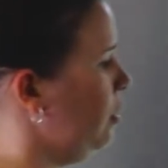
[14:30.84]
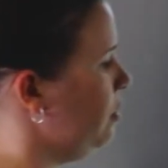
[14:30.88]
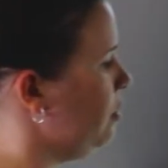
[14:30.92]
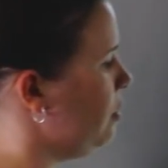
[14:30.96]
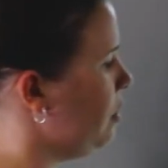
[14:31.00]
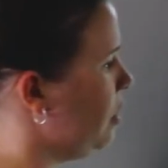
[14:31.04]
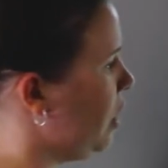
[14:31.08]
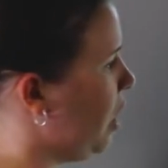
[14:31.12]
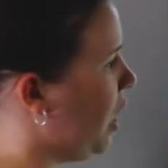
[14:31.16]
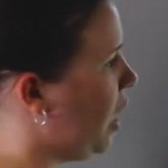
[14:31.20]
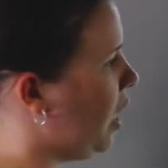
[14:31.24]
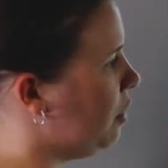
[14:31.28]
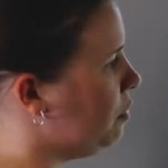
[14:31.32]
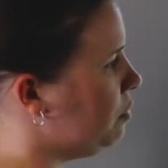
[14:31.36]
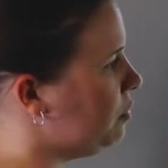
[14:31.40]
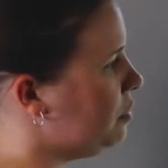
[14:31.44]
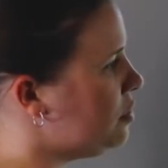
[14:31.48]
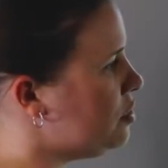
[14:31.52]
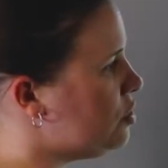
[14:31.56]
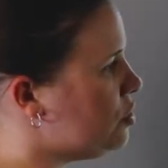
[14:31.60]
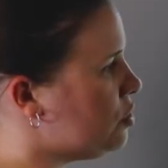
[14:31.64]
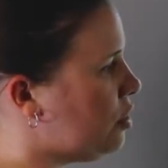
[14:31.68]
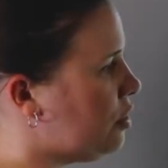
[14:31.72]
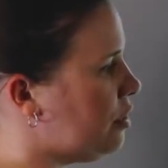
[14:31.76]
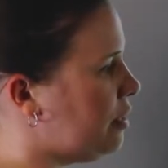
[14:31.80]
then I would
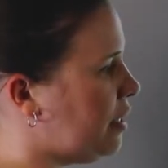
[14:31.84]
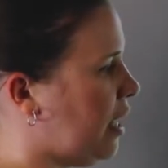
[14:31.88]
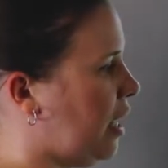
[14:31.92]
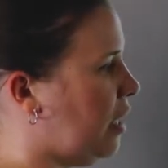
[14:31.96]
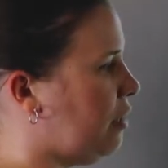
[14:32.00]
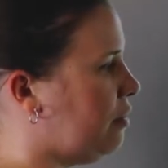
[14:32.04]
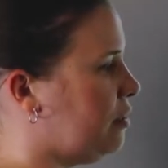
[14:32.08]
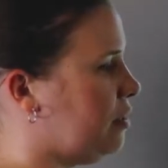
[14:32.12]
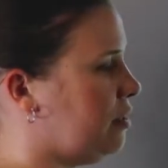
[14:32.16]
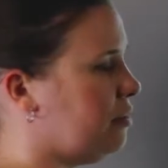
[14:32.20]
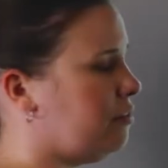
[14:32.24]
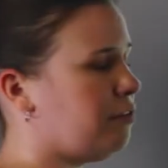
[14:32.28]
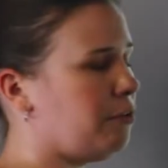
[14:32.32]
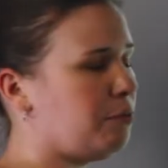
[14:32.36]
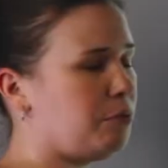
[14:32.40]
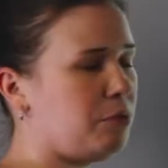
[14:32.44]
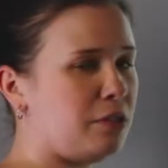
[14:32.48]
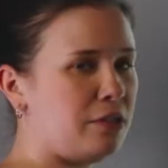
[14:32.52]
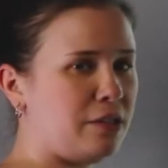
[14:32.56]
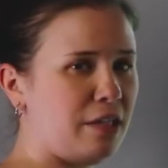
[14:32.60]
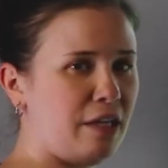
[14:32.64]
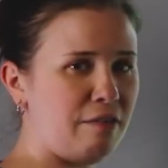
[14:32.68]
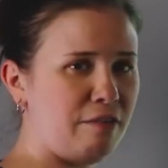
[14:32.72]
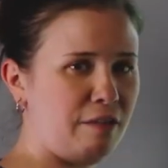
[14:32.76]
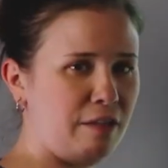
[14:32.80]
start counting from the
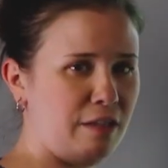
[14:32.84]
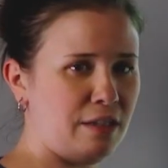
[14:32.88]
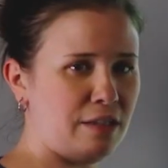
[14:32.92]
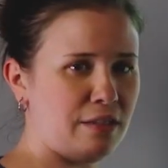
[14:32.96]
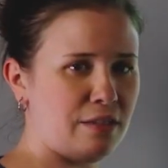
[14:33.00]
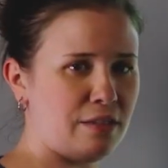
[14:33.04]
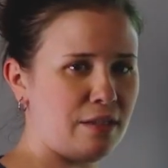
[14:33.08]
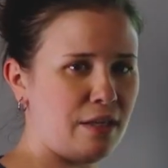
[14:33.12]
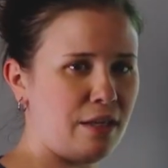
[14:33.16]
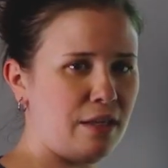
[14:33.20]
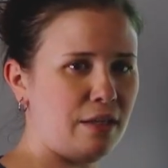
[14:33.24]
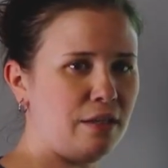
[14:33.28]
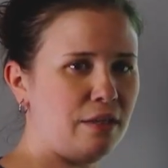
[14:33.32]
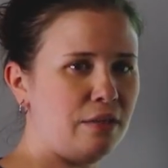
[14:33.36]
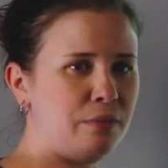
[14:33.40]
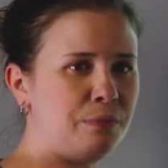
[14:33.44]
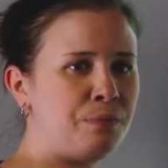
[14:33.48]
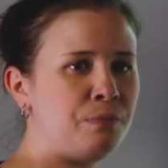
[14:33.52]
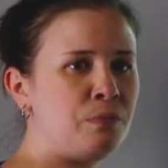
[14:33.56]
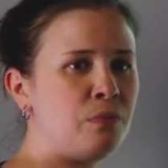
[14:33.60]
left-hand side.